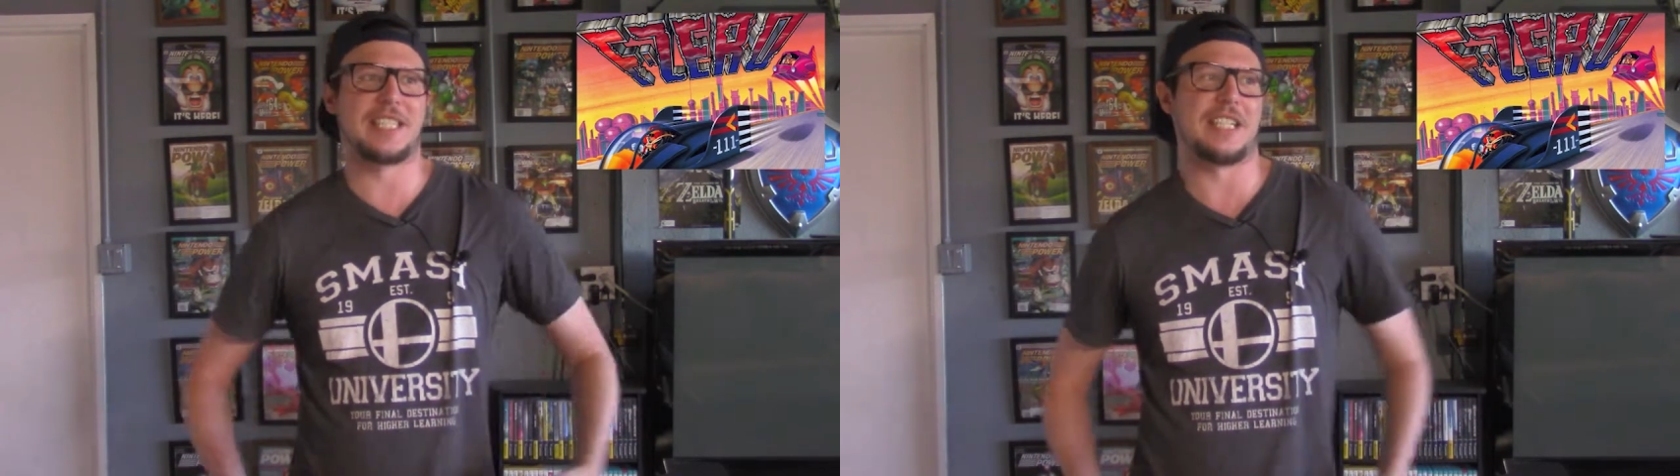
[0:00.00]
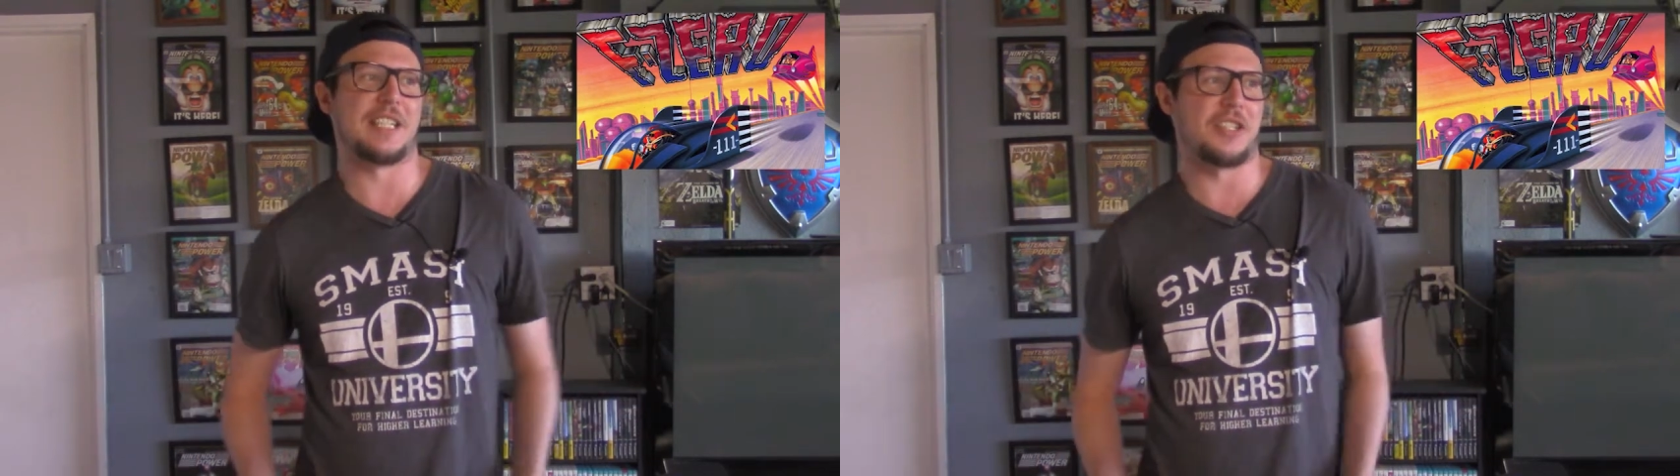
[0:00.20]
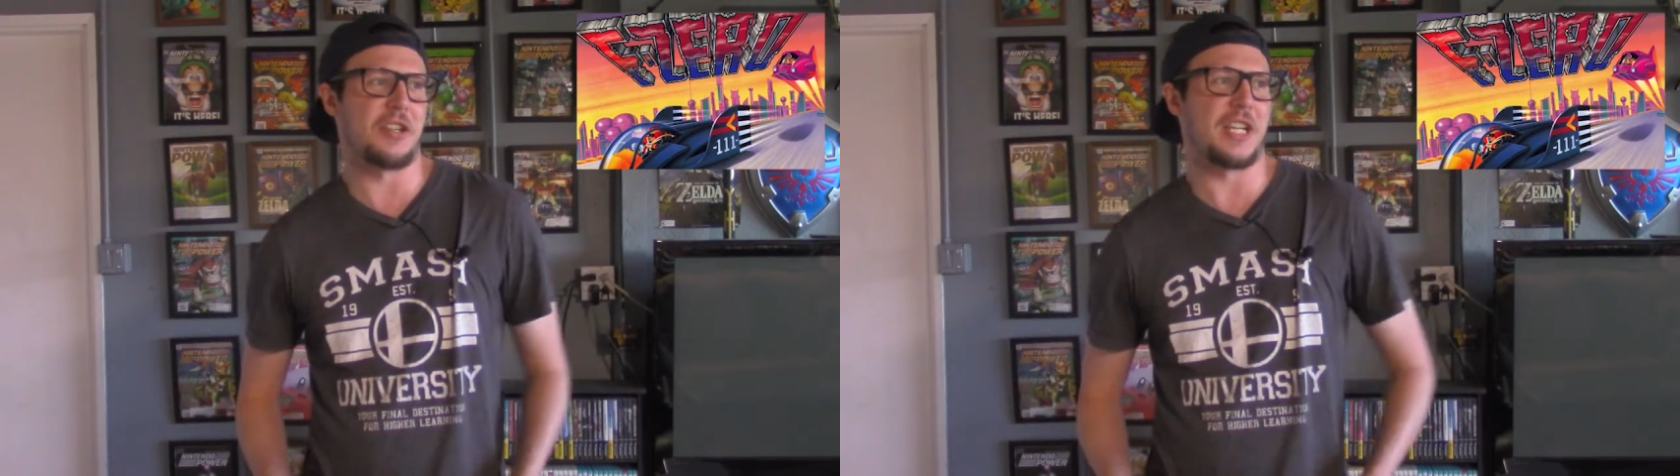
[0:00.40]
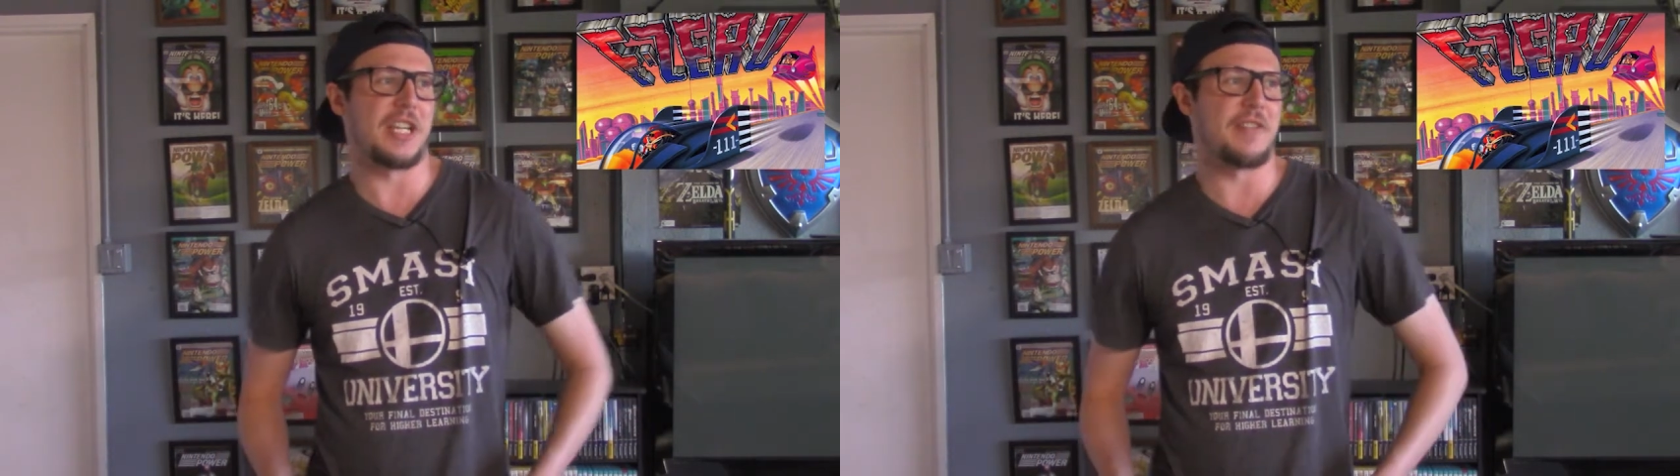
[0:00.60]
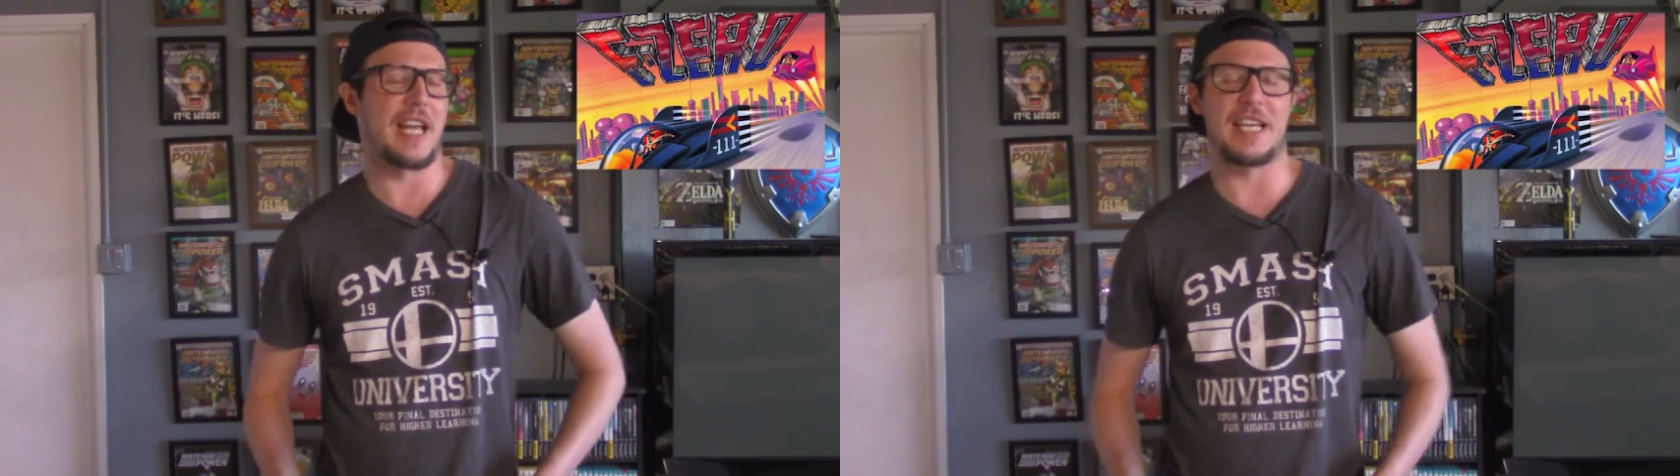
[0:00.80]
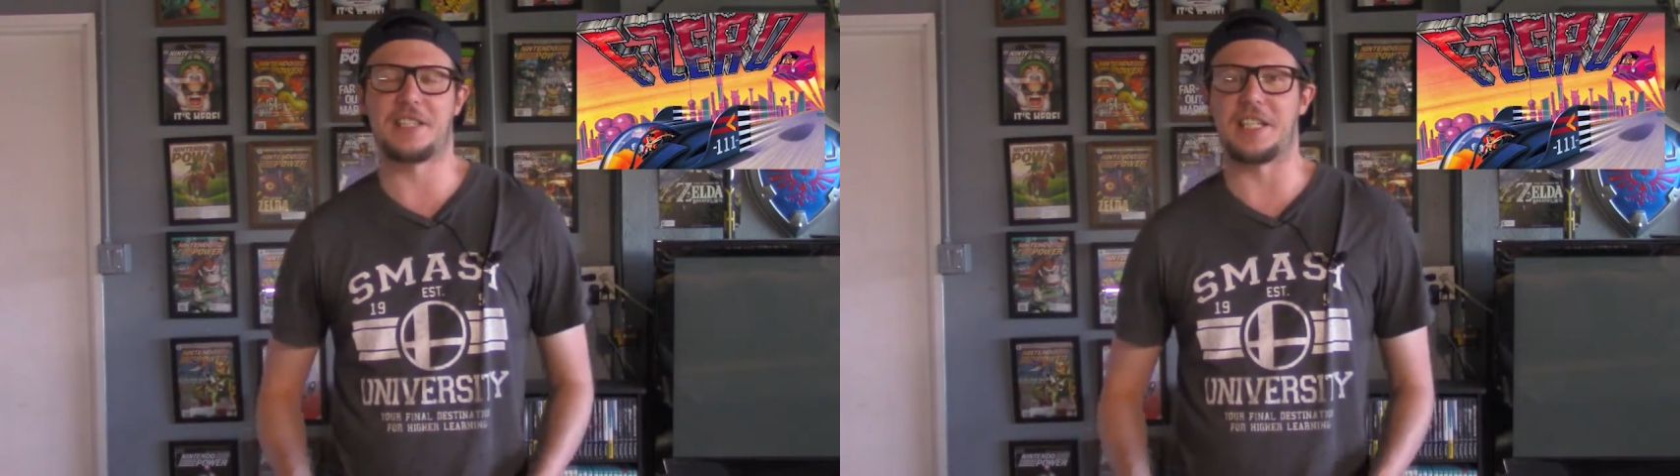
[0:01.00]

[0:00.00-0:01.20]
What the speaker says: that you could even ask,